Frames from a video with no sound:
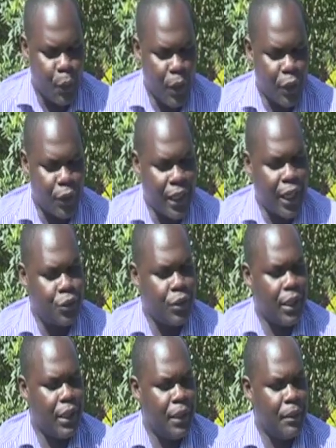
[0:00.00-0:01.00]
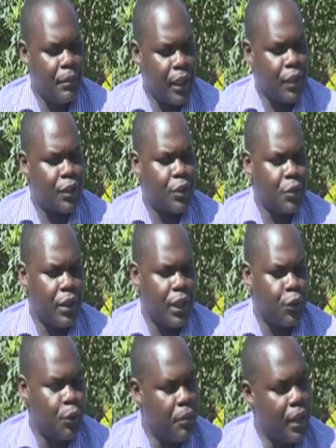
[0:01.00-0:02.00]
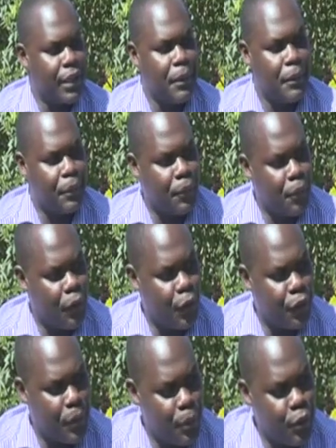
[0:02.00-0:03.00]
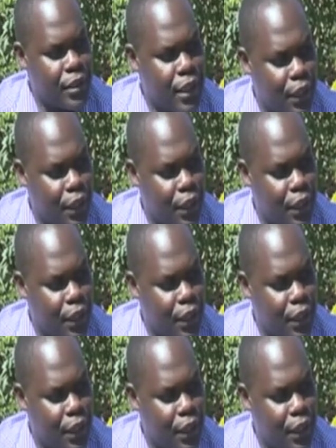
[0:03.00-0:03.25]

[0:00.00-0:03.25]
where you can actually make sure that you make one of the most